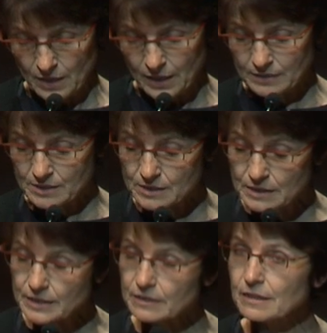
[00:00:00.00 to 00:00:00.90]
It is
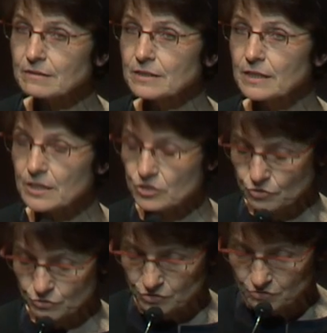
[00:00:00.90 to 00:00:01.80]
clear that the
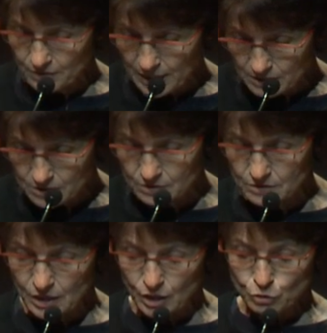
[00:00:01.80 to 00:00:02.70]
issues raised
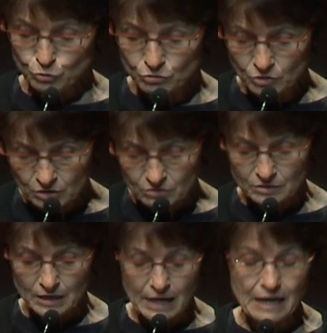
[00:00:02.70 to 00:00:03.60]
do not
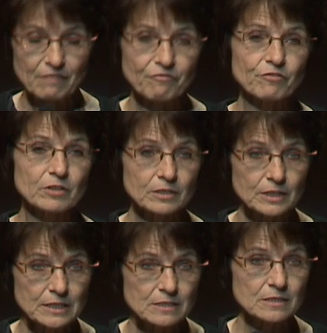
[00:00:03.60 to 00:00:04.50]
have
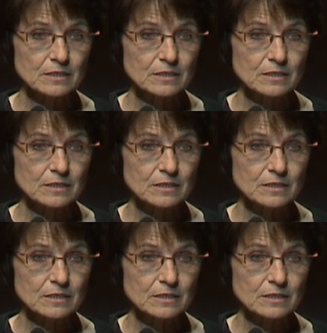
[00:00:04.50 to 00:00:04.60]
easy